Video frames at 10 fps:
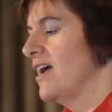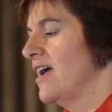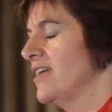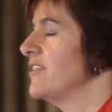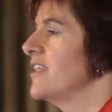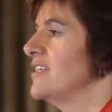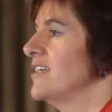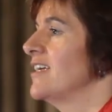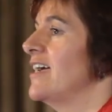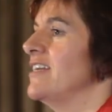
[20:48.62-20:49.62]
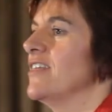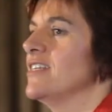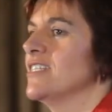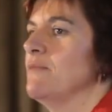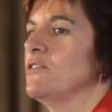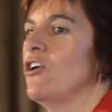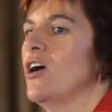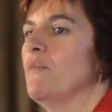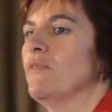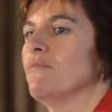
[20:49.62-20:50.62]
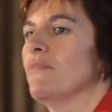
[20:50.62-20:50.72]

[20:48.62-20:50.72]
at that same time,